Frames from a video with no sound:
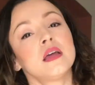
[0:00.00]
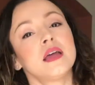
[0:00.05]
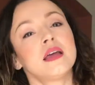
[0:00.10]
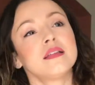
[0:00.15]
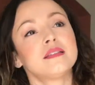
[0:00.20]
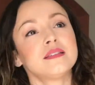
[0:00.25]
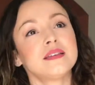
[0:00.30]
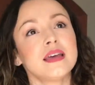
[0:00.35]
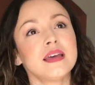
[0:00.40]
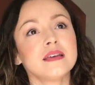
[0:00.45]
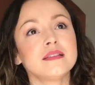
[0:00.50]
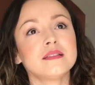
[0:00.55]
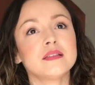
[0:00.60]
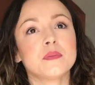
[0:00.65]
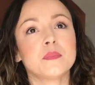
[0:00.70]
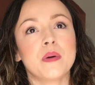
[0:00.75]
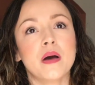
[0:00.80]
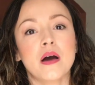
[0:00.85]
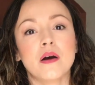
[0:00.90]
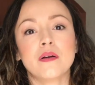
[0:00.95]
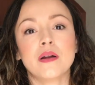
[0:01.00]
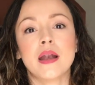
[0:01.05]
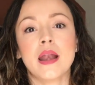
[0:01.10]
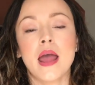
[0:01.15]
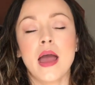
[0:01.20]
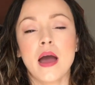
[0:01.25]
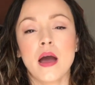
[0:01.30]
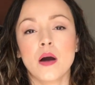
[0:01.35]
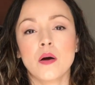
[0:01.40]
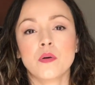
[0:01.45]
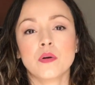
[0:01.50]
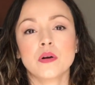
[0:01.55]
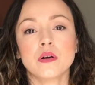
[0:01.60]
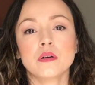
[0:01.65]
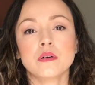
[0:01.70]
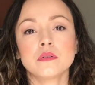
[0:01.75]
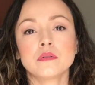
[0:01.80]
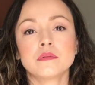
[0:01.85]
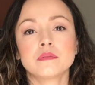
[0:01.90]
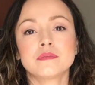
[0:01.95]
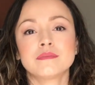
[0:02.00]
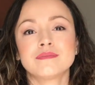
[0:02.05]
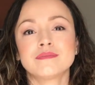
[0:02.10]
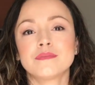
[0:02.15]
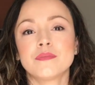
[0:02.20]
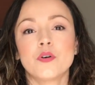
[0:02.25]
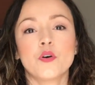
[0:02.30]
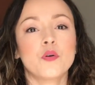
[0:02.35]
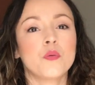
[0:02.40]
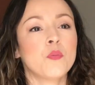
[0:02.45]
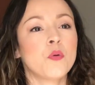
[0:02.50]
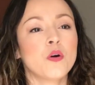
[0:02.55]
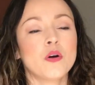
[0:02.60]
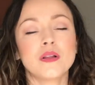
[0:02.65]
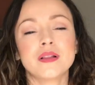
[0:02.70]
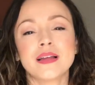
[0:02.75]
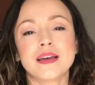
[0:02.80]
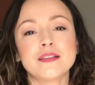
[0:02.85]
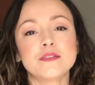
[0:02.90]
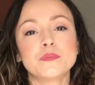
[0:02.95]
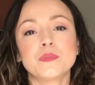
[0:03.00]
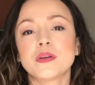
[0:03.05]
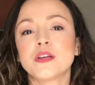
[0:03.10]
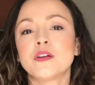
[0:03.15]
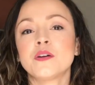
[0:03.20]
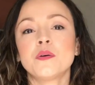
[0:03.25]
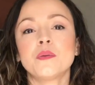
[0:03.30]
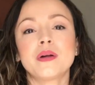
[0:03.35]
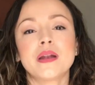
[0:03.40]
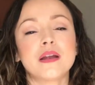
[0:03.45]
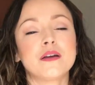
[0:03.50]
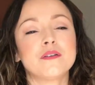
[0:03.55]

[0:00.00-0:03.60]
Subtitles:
It takes about an hour, more or less, but you know what?